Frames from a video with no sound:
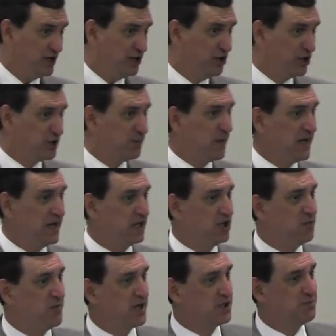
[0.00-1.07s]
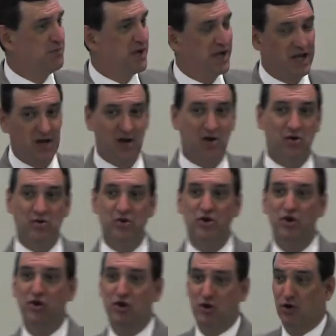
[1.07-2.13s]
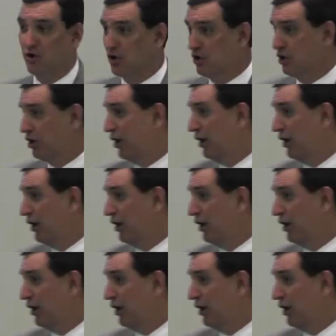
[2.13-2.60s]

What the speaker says: You're spending too much money on your